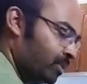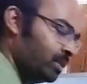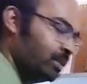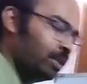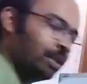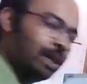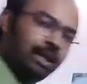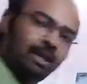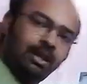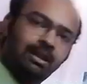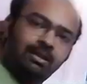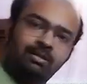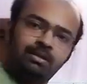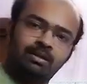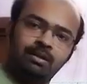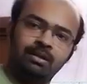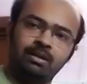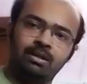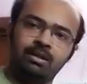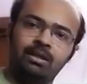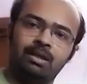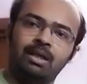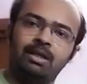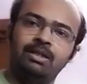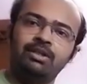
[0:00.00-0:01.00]
That is
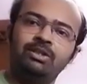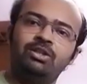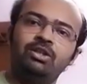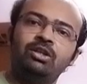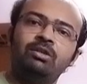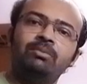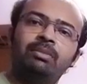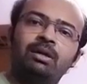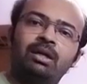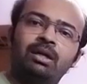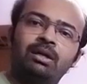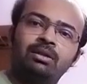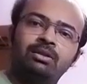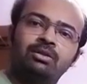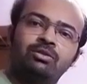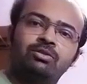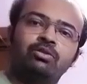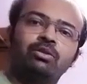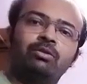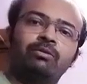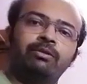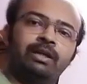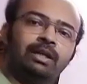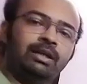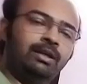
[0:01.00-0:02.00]
consumer
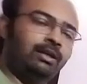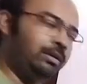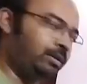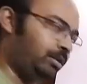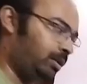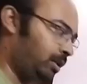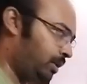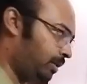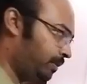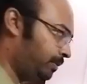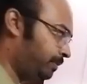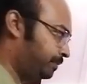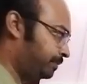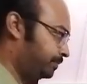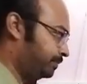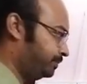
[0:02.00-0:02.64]
sovereignty.